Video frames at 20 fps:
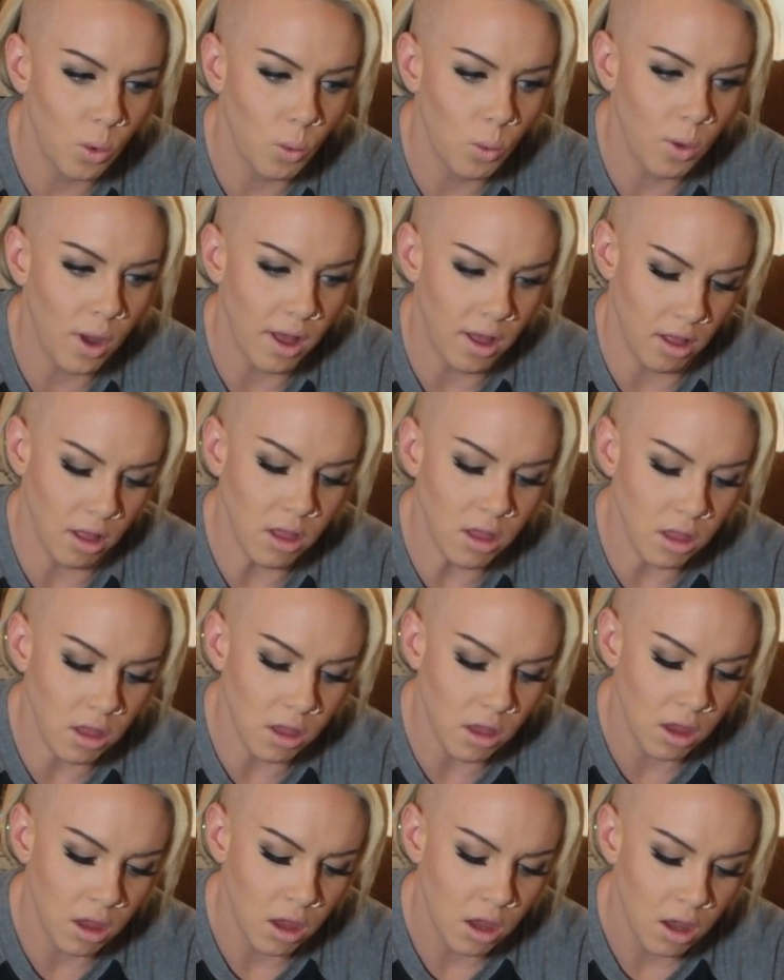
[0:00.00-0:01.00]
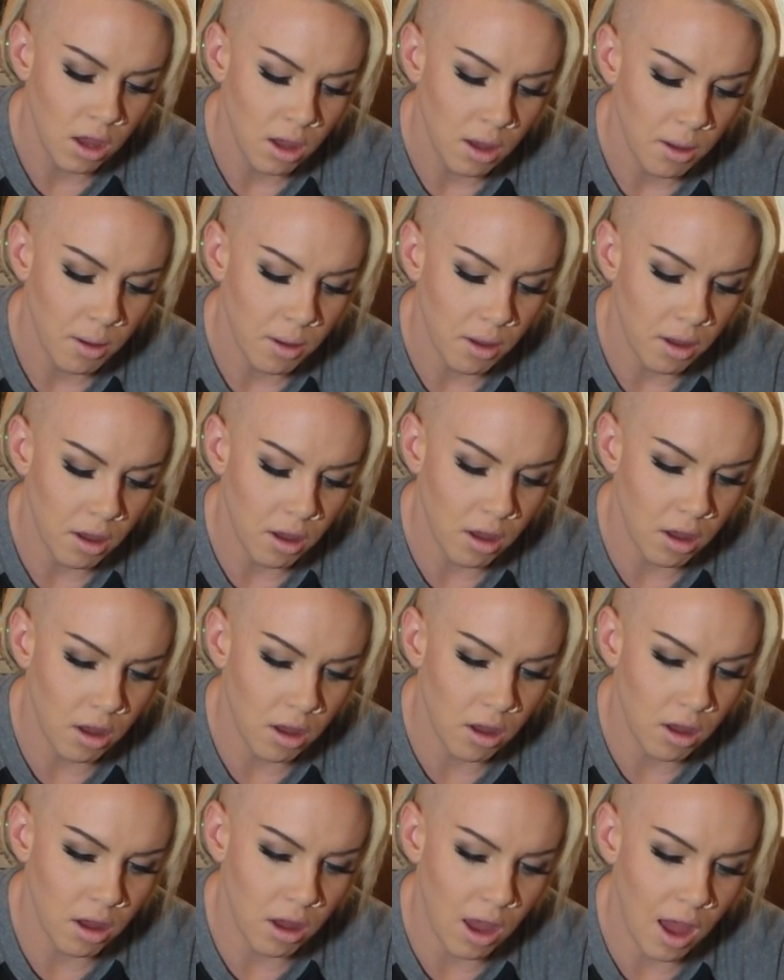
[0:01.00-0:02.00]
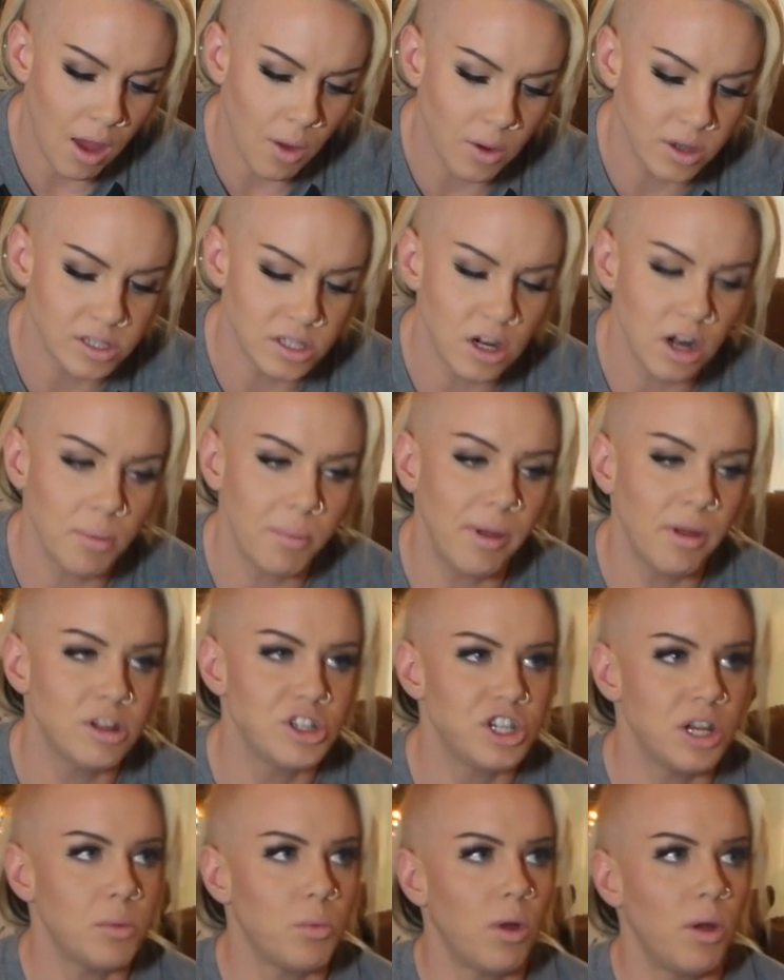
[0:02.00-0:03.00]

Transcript: Well, how I started my own gym?